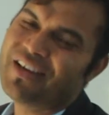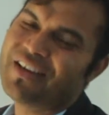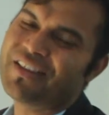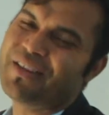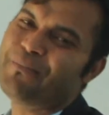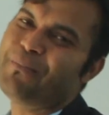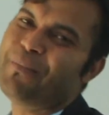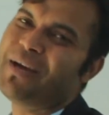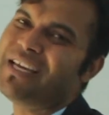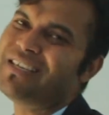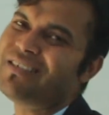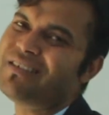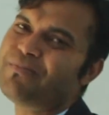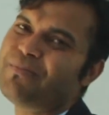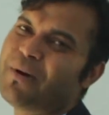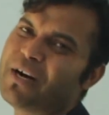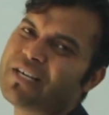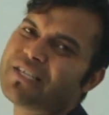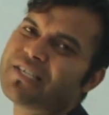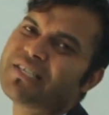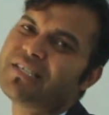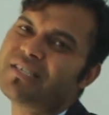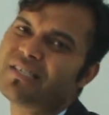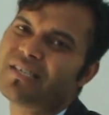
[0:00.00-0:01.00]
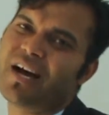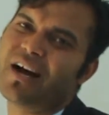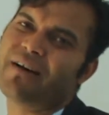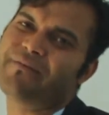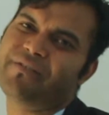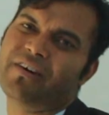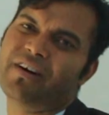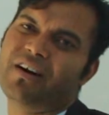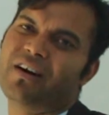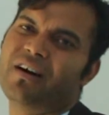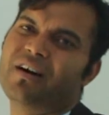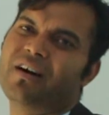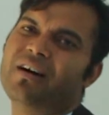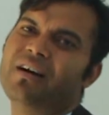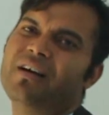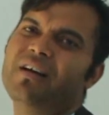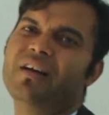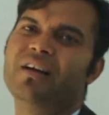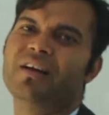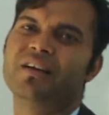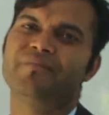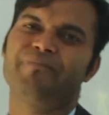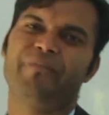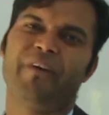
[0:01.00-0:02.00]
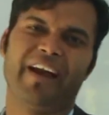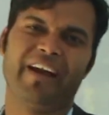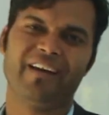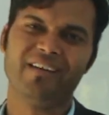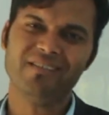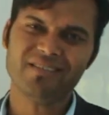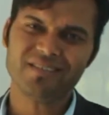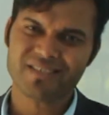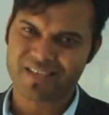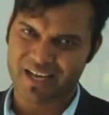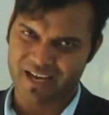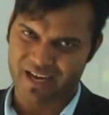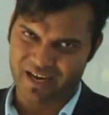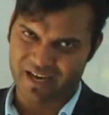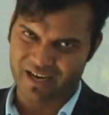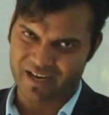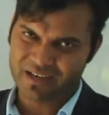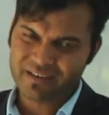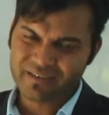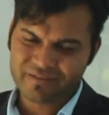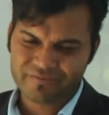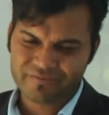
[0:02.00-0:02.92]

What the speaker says: The major functions of petals are